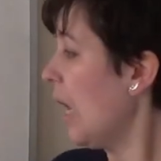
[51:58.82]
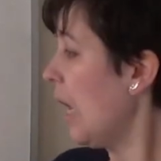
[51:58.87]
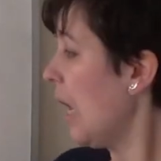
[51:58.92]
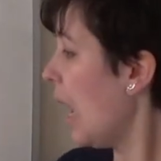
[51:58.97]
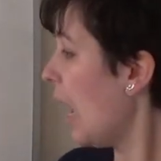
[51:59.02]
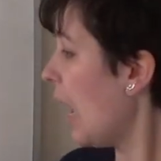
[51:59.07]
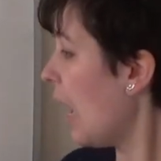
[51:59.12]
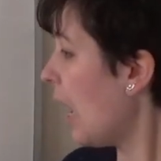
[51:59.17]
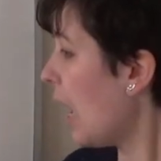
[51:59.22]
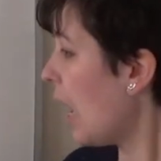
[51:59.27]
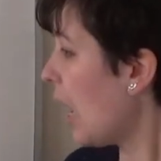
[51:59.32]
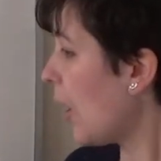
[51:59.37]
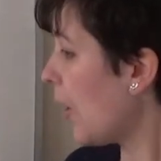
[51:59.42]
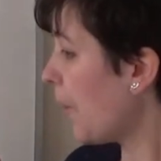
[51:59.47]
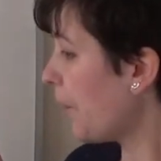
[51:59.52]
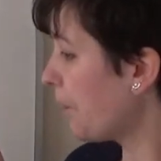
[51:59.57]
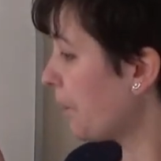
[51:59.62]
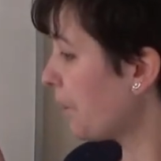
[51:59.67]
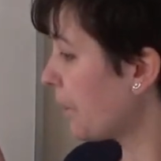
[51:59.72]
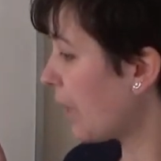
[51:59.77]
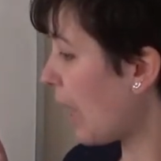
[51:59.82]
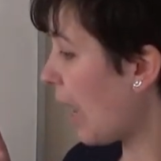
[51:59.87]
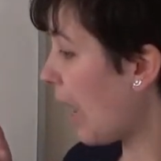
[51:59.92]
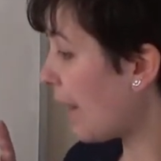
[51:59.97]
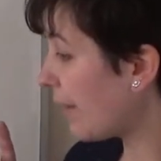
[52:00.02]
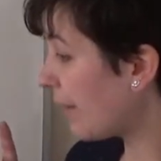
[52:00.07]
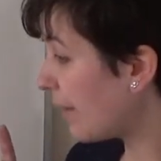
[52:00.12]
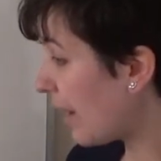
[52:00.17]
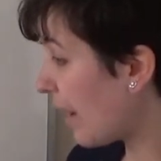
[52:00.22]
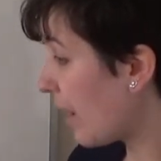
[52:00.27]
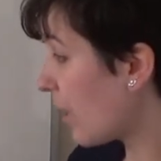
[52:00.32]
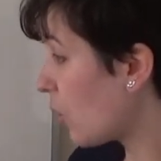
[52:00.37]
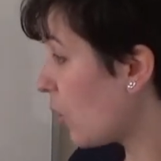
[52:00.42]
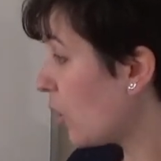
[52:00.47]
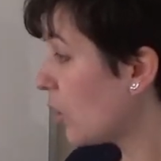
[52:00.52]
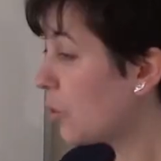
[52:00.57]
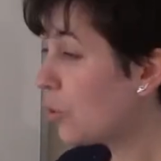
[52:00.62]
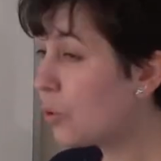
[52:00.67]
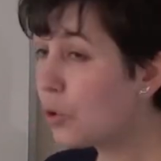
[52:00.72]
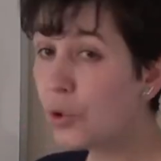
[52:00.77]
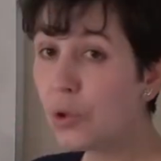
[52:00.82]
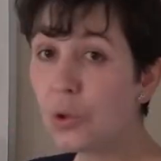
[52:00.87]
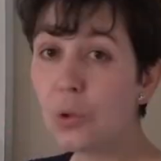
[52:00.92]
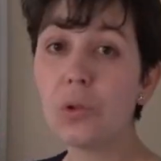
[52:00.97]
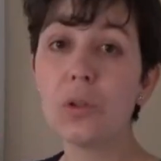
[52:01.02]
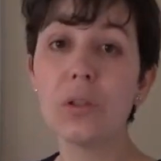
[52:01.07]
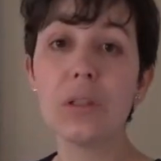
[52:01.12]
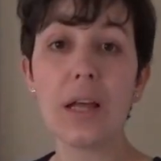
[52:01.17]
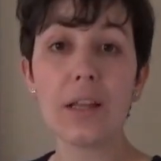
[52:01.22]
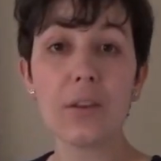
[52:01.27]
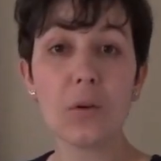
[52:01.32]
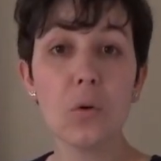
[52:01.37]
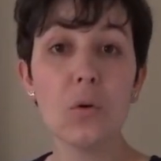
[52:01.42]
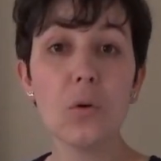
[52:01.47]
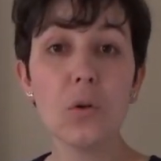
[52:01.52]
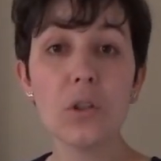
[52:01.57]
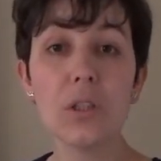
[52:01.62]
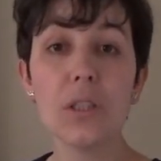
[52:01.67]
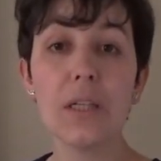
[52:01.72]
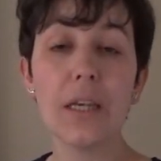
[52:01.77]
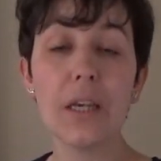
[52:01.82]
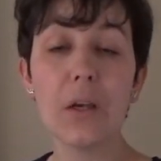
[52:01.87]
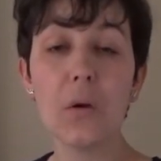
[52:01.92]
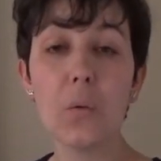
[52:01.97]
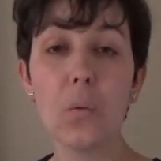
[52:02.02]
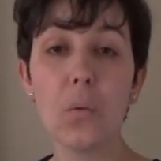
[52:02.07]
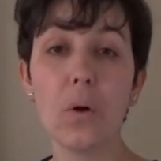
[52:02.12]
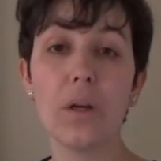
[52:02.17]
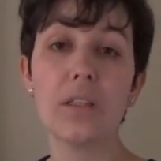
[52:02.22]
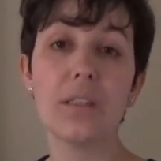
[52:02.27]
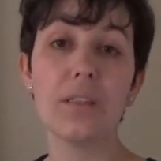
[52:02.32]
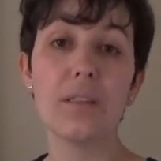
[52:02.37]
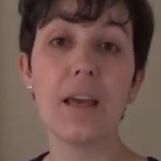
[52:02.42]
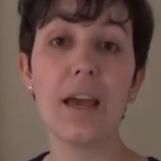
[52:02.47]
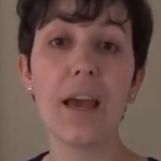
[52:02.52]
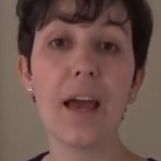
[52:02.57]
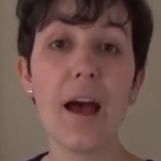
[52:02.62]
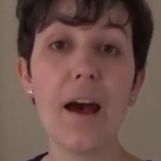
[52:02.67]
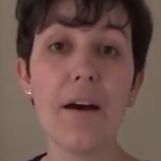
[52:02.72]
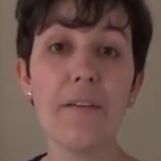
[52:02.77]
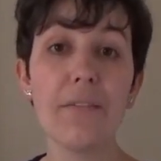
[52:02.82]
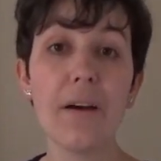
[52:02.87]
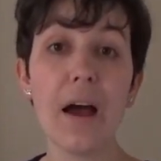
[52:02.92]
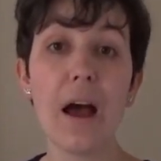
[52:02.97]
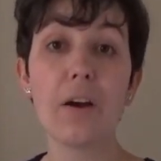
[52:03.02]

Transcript: And they are going to choose that good in which they have a